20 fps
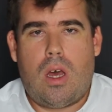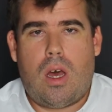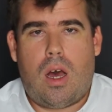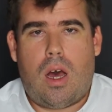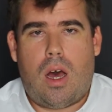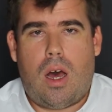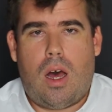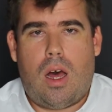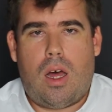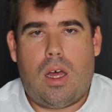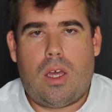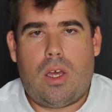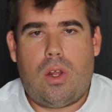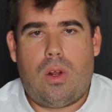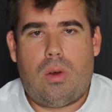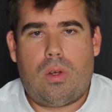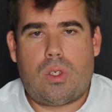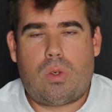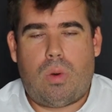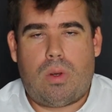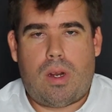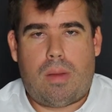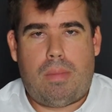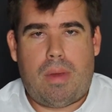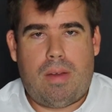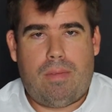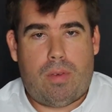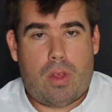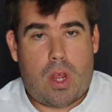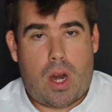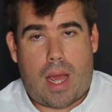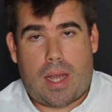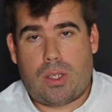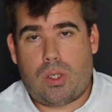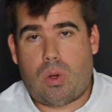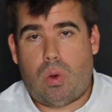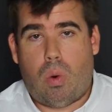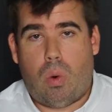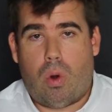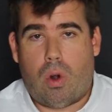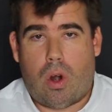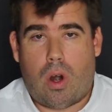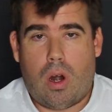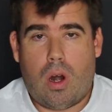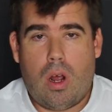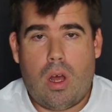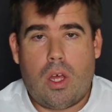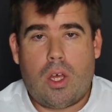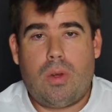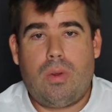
is going to be for the next quarter.